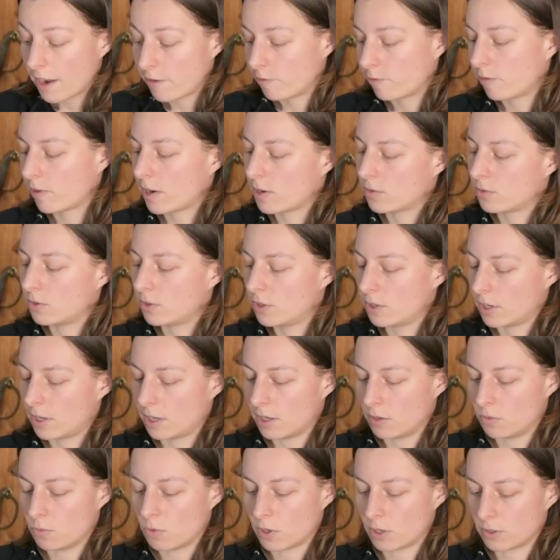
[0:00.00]
found
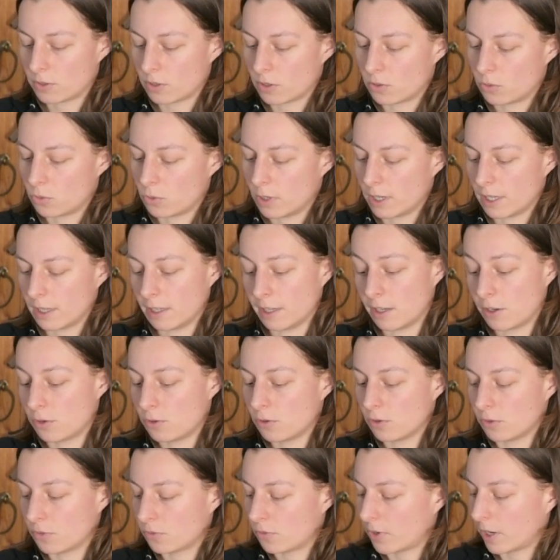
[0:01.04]
it was a really
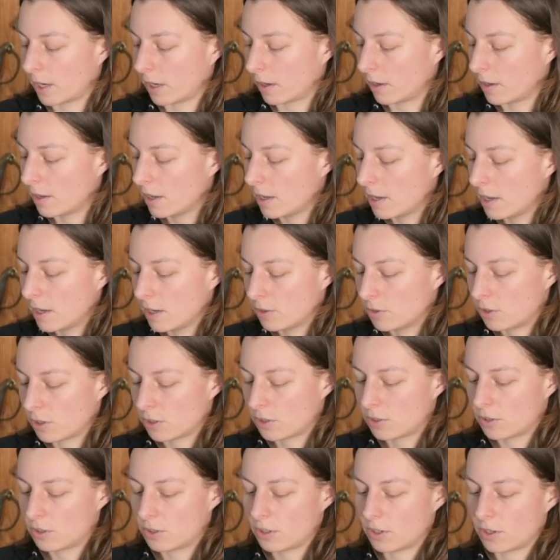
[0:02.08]
cool thing.
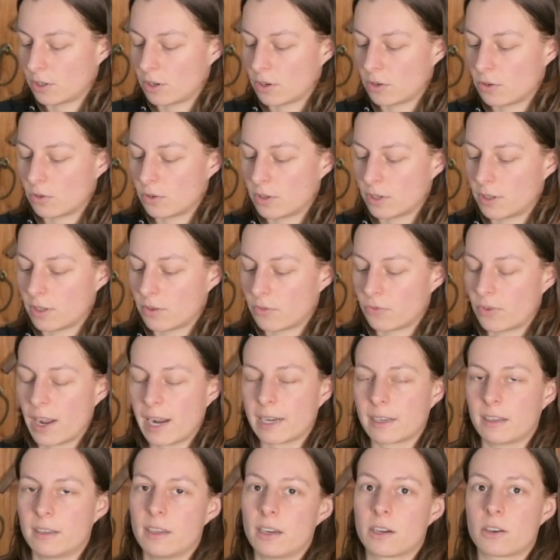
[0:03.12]
Just, the
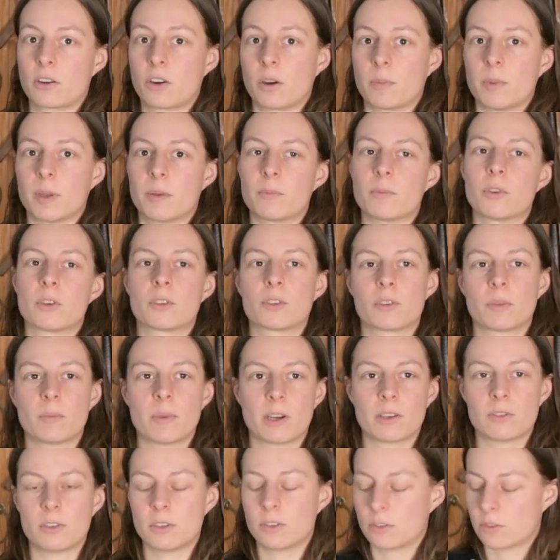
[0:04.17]
fact that there are comic books
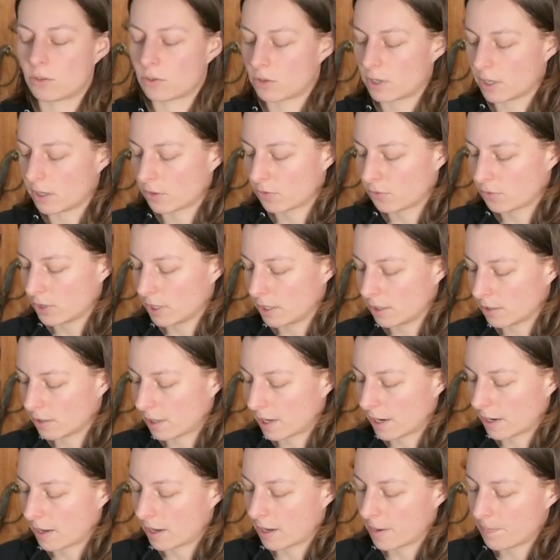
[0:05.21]
about historical figures
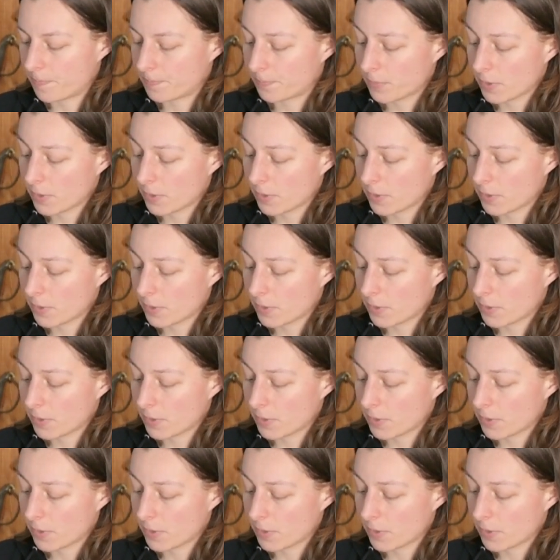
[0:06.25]
like him.